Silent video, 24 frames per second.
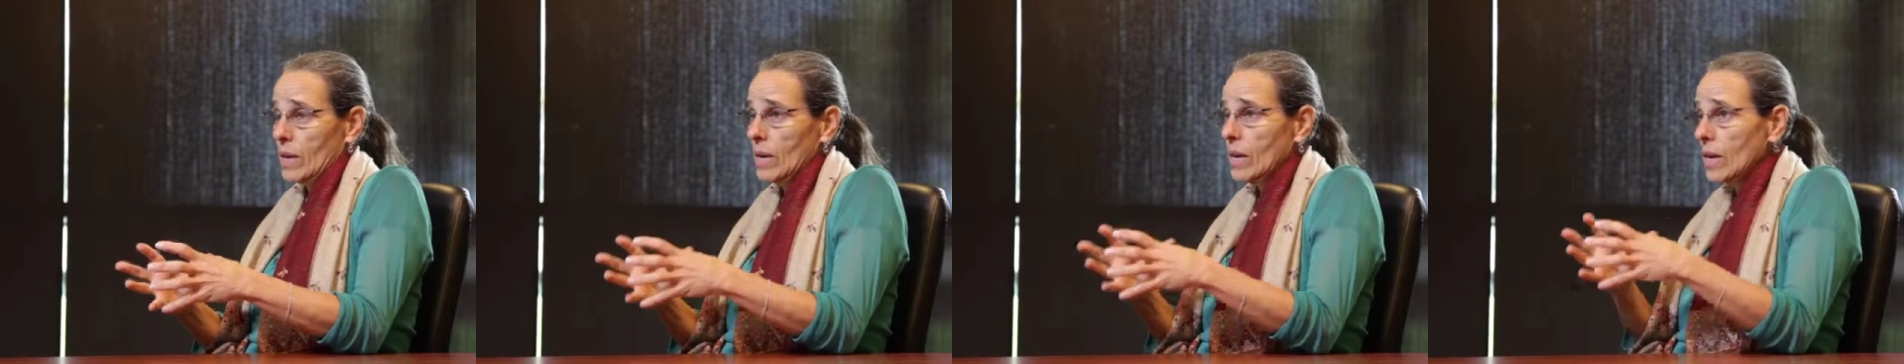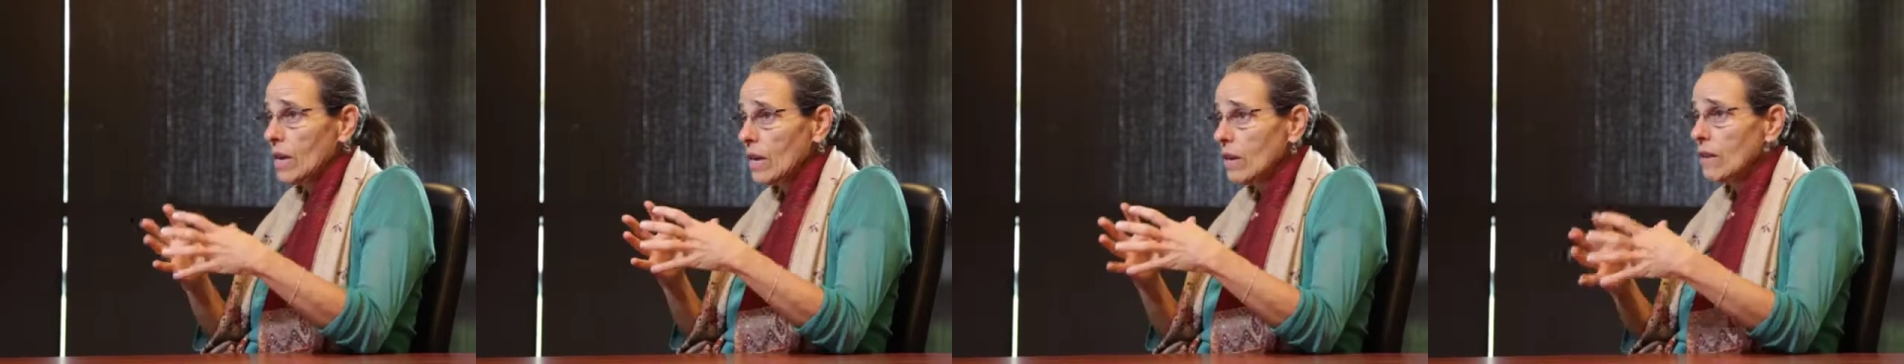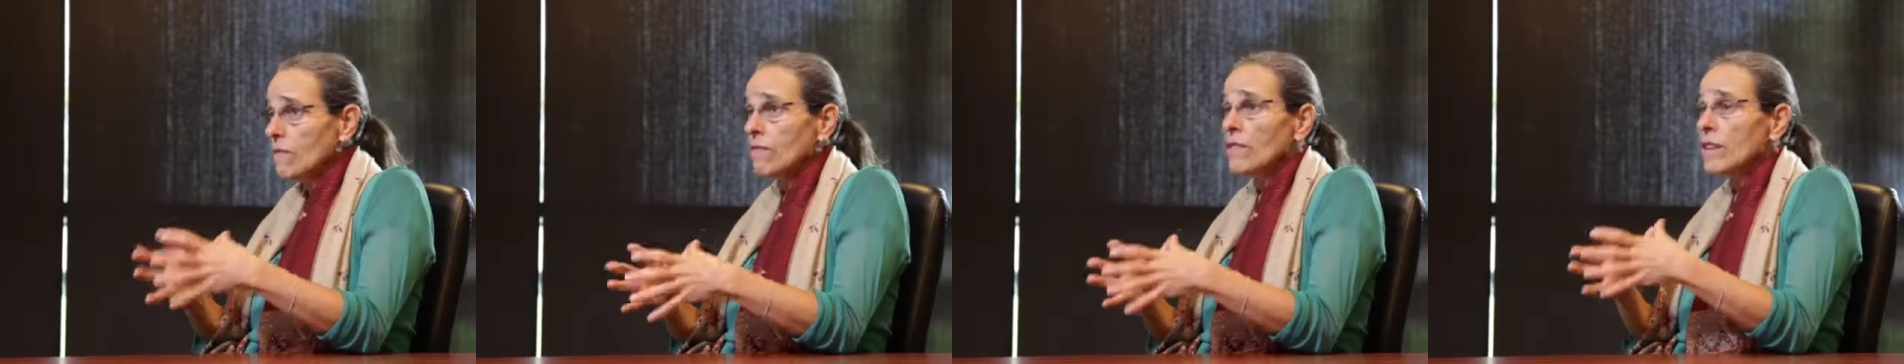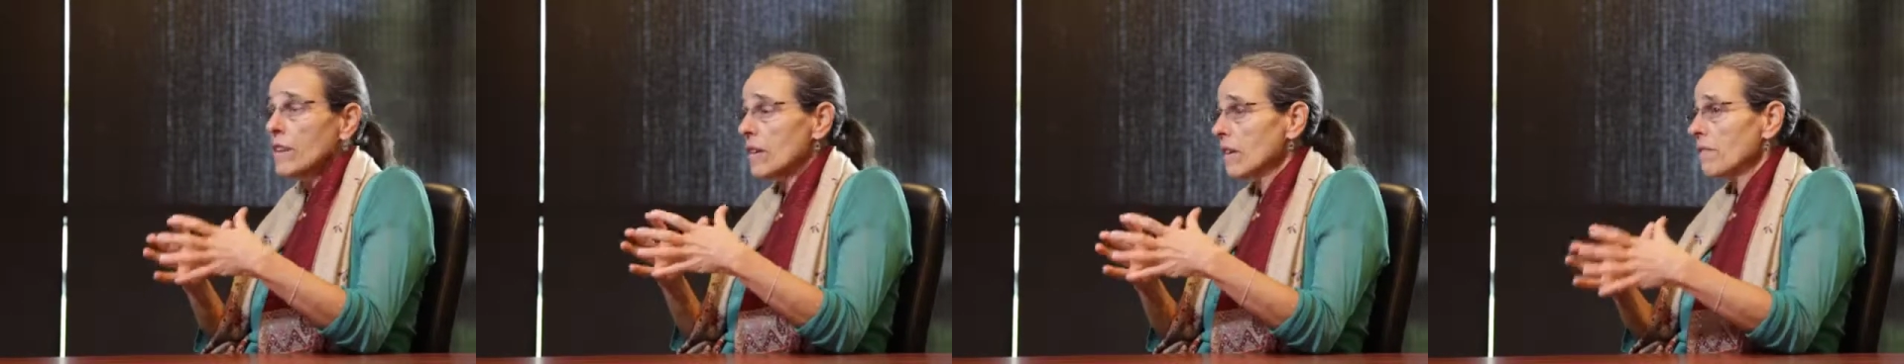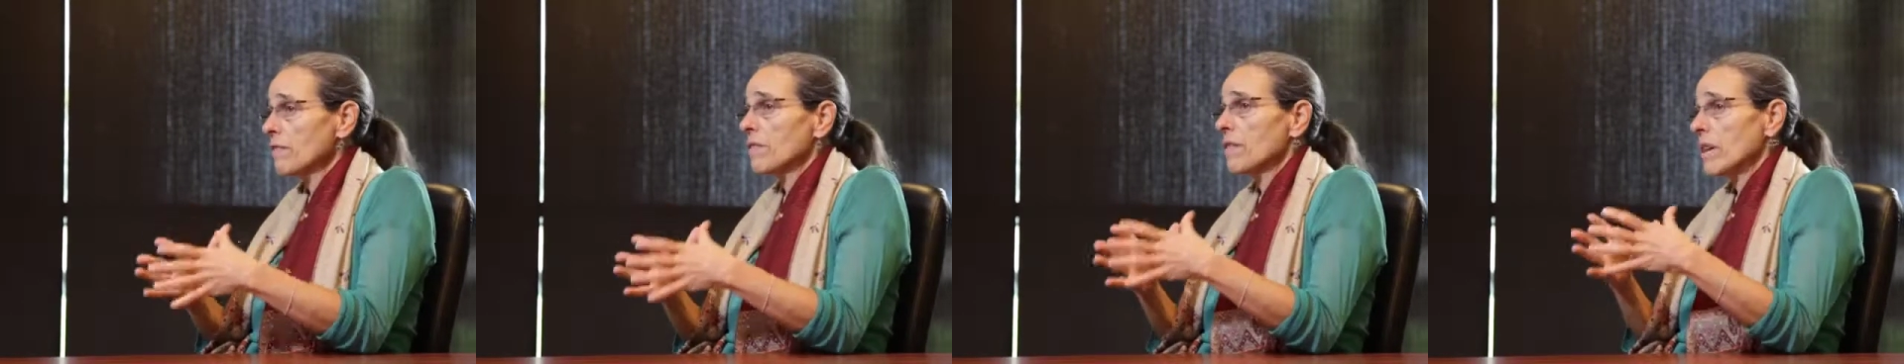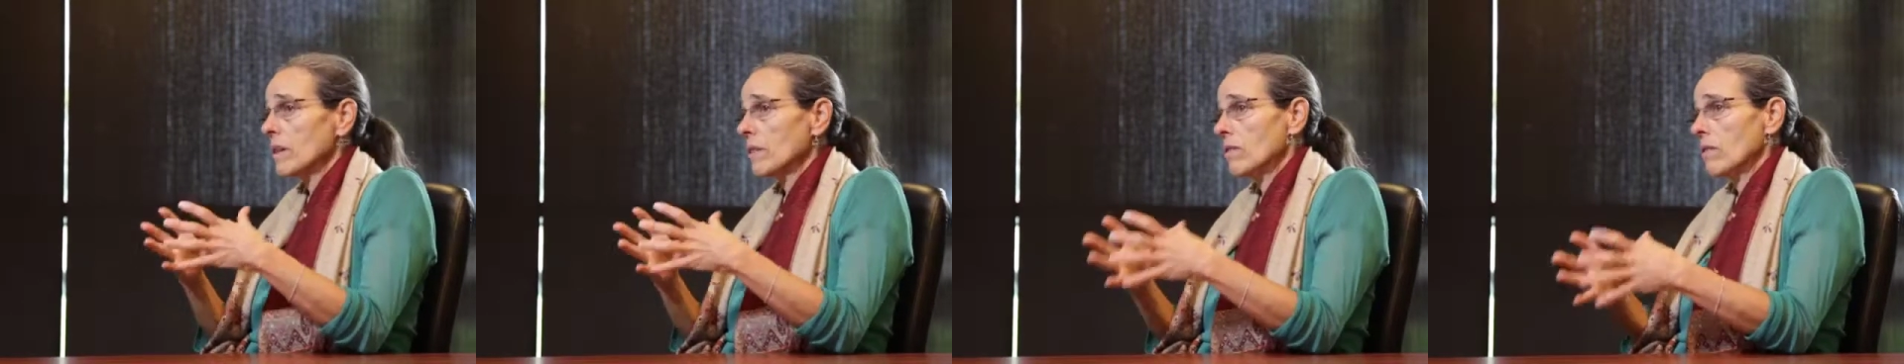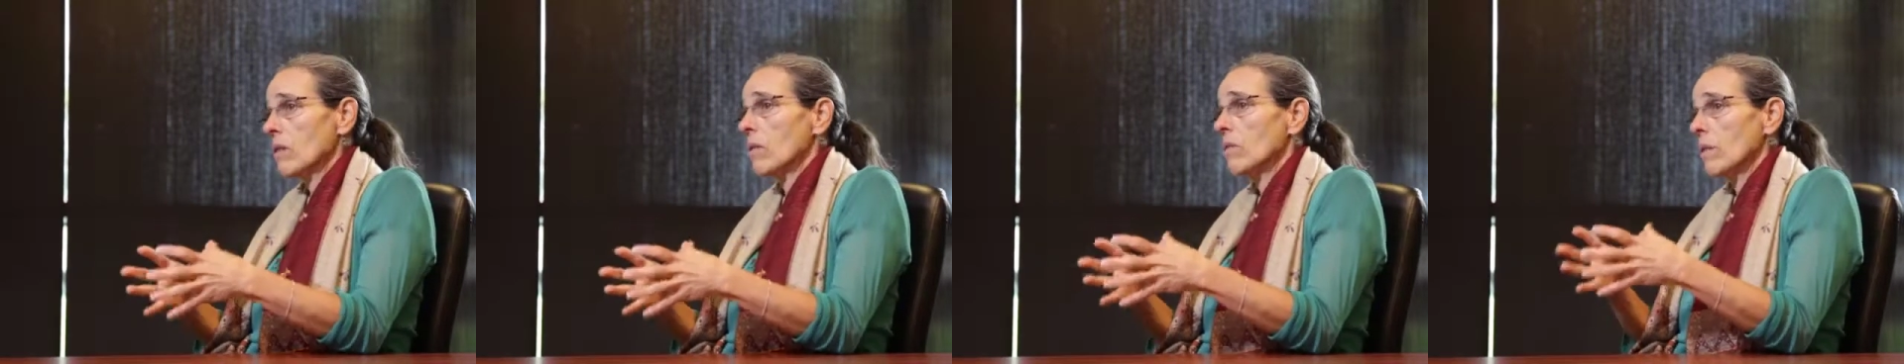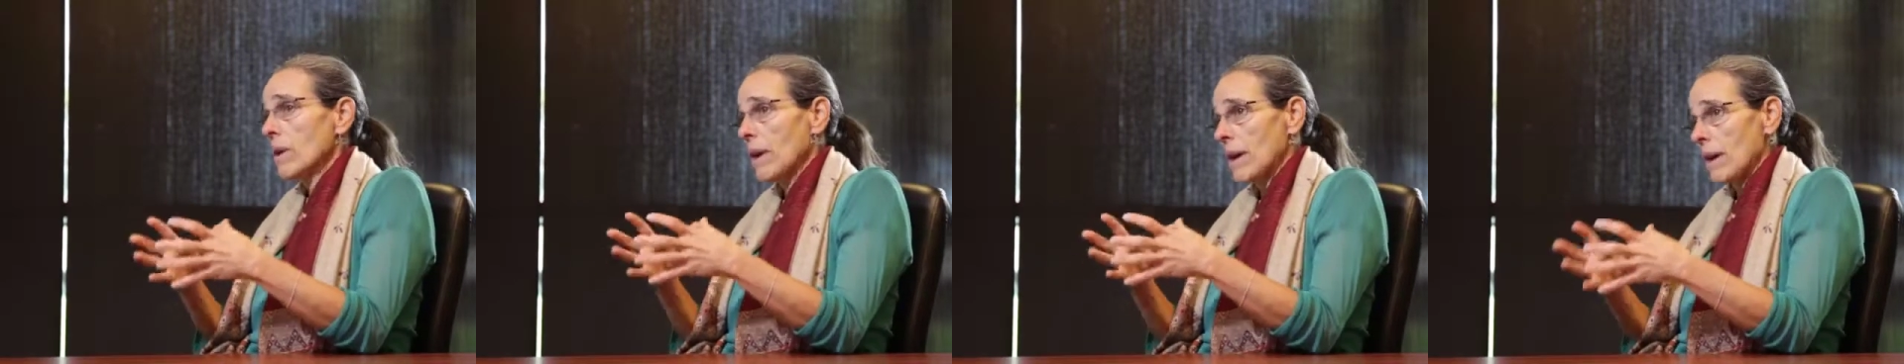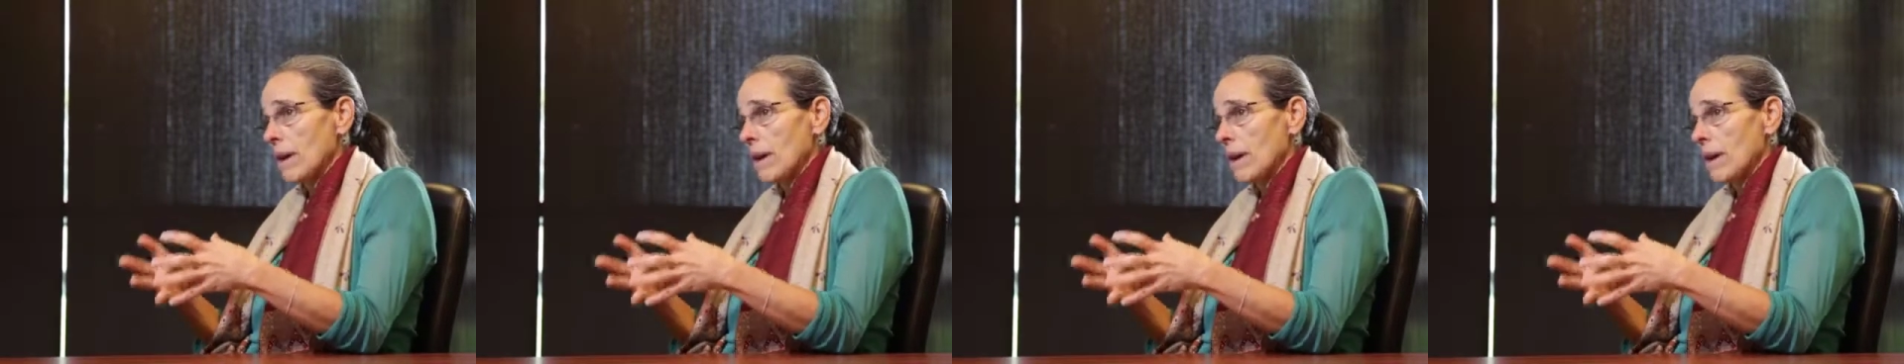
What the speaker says: even if they don't